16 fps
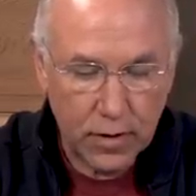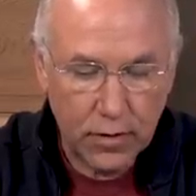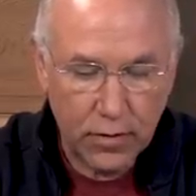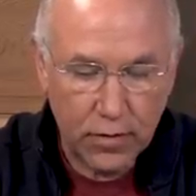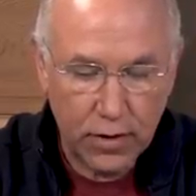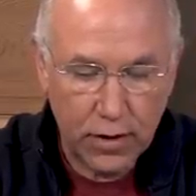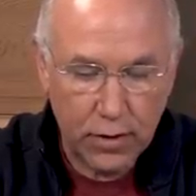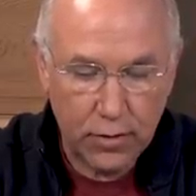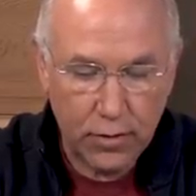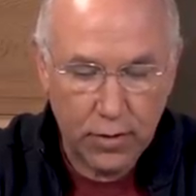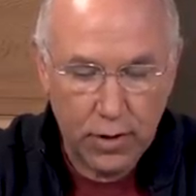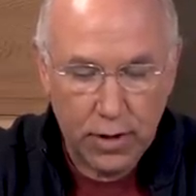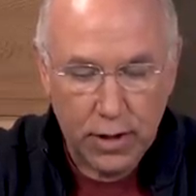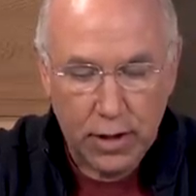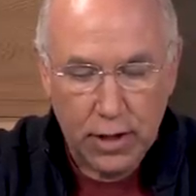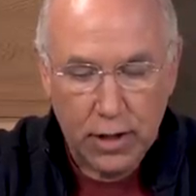So
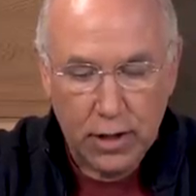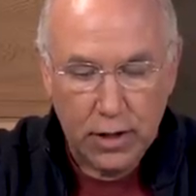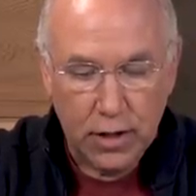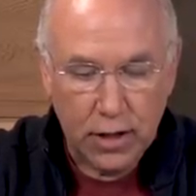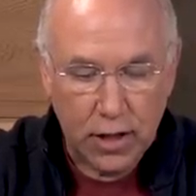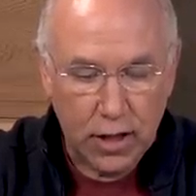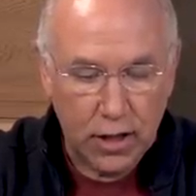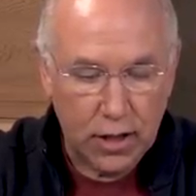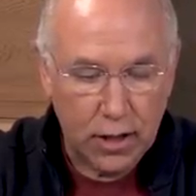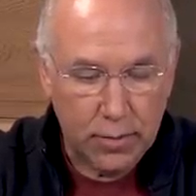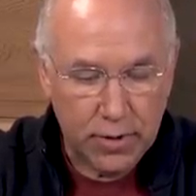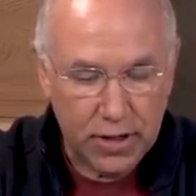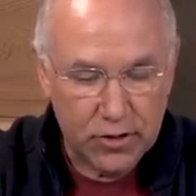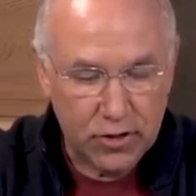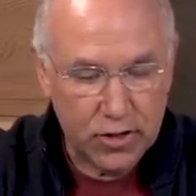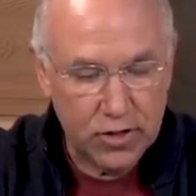the con of the
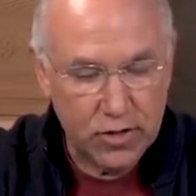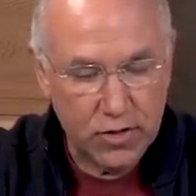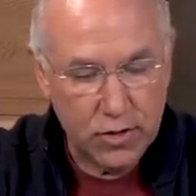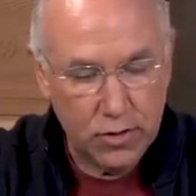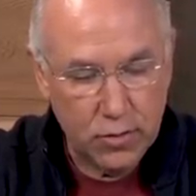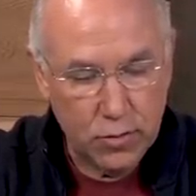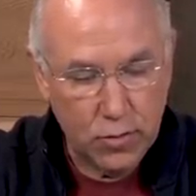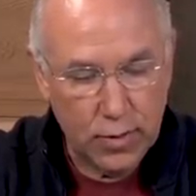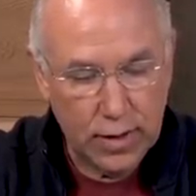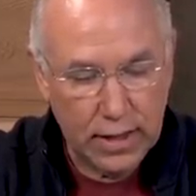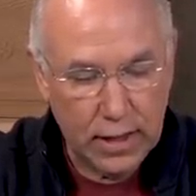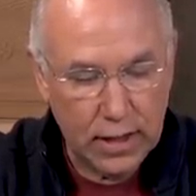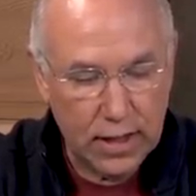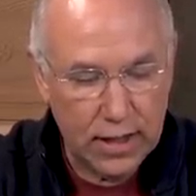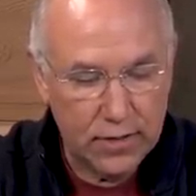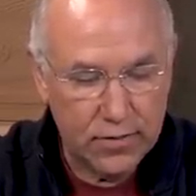upper entrance,
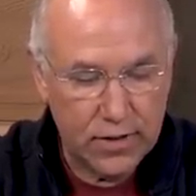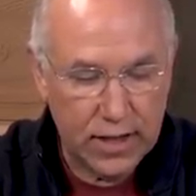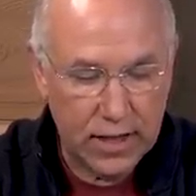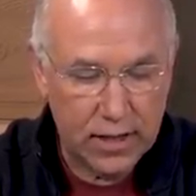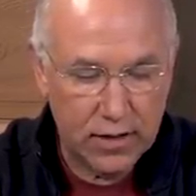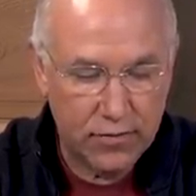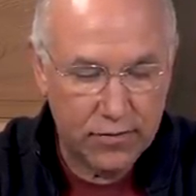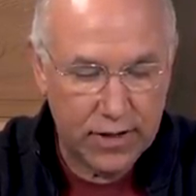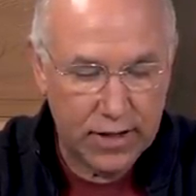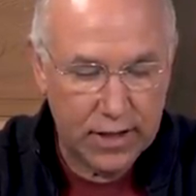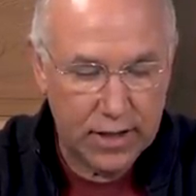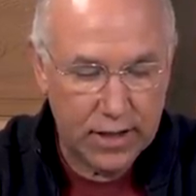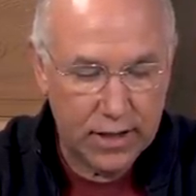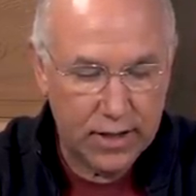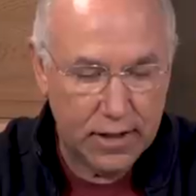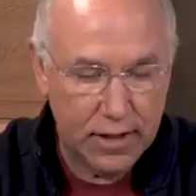weak hives can't defend
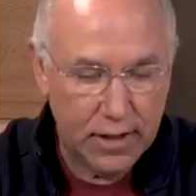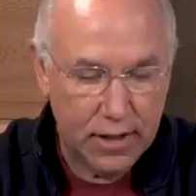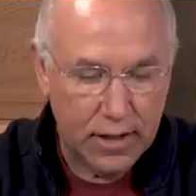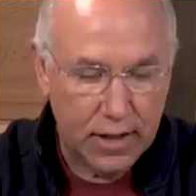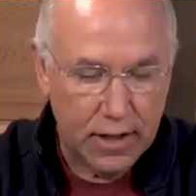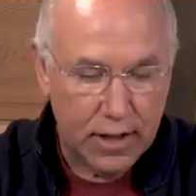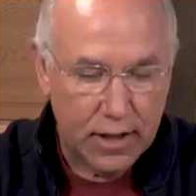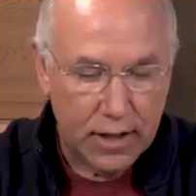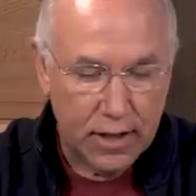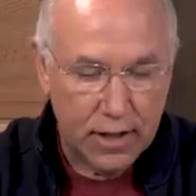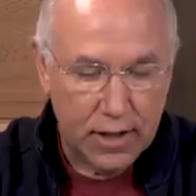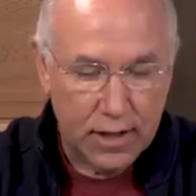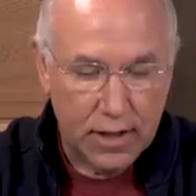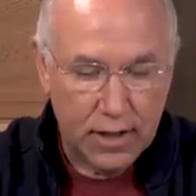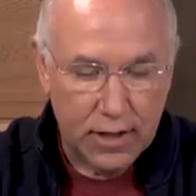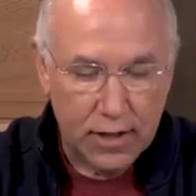it.
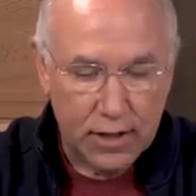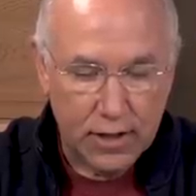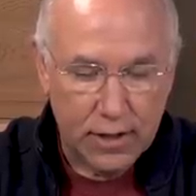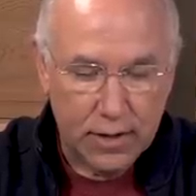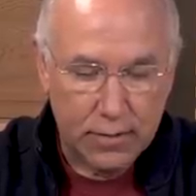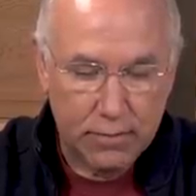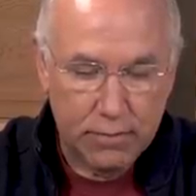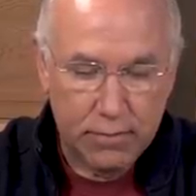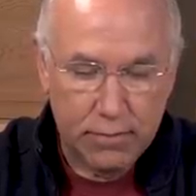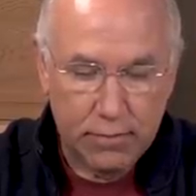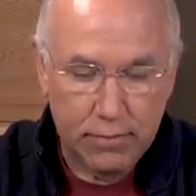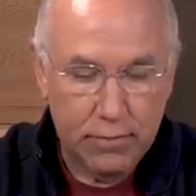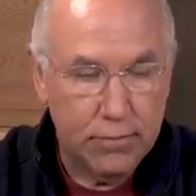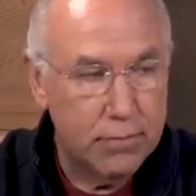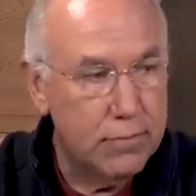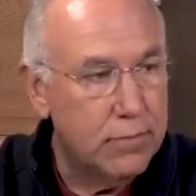Um,
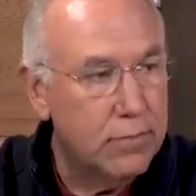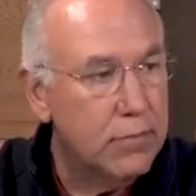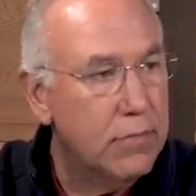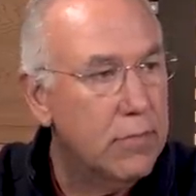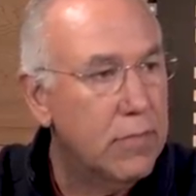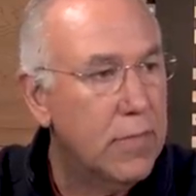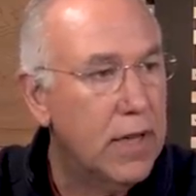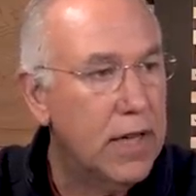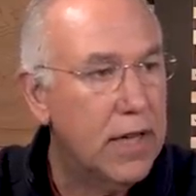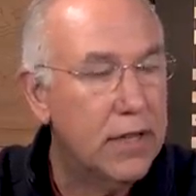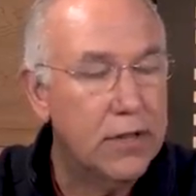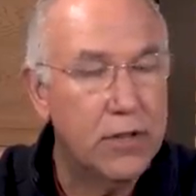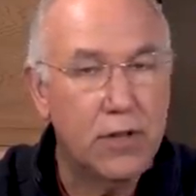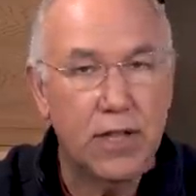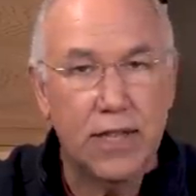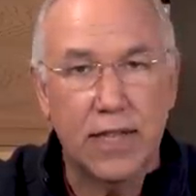and
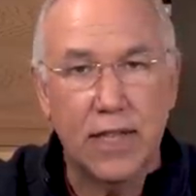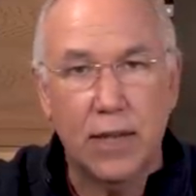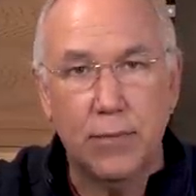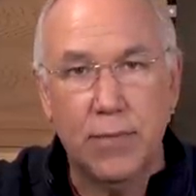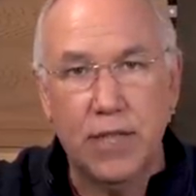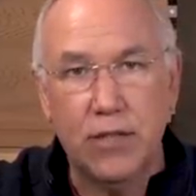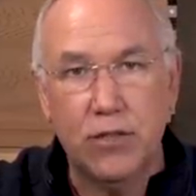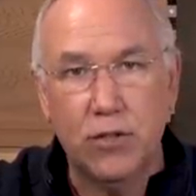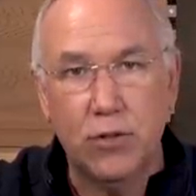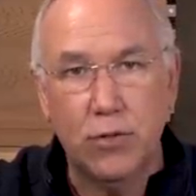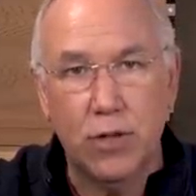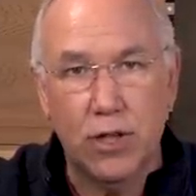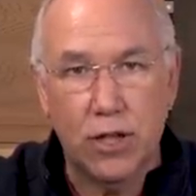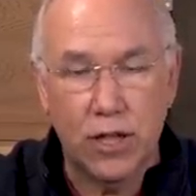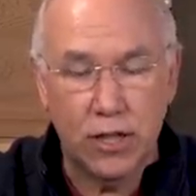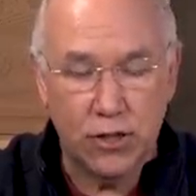don't let that be too
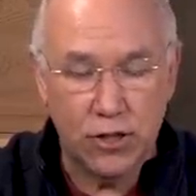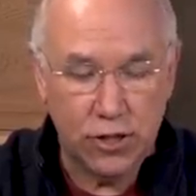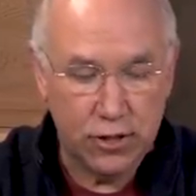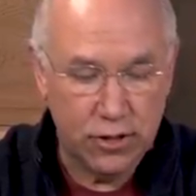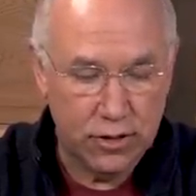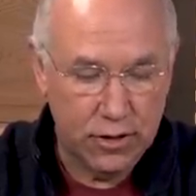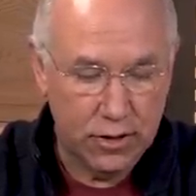large.